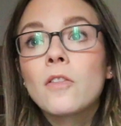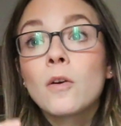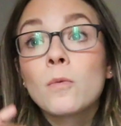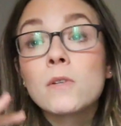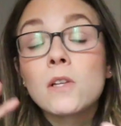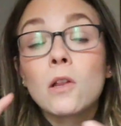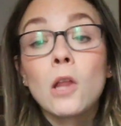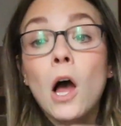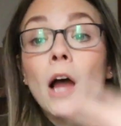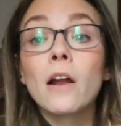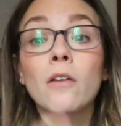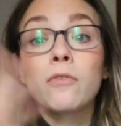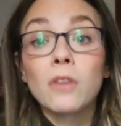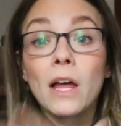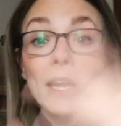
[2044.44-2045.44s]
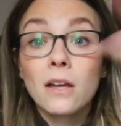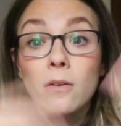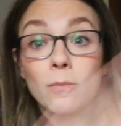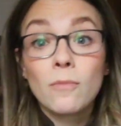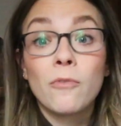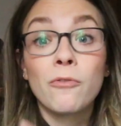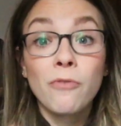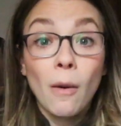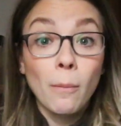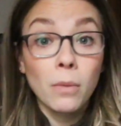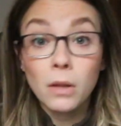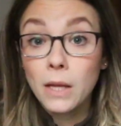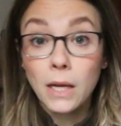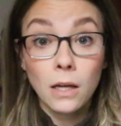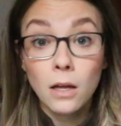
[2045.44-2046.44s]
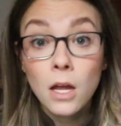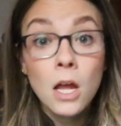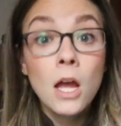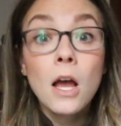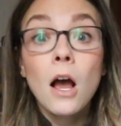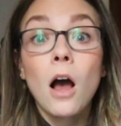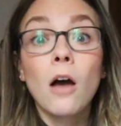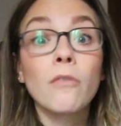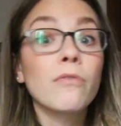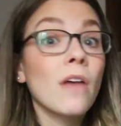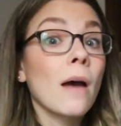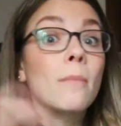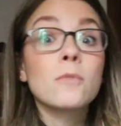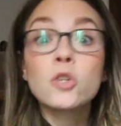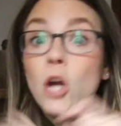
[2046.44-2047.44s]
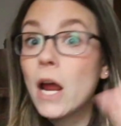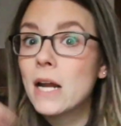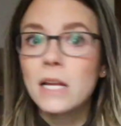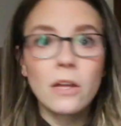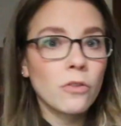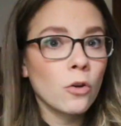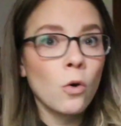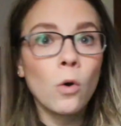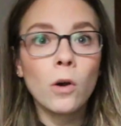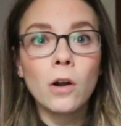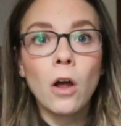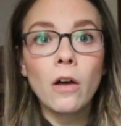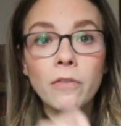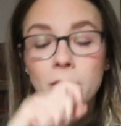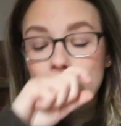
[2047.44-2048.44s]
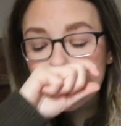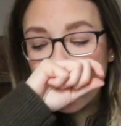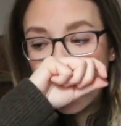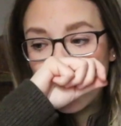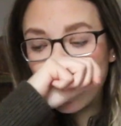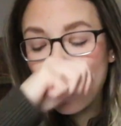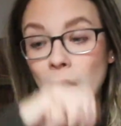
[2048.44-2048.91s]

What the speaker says: there was a lot of, like, fumbling of them trying to get the cord off his neck.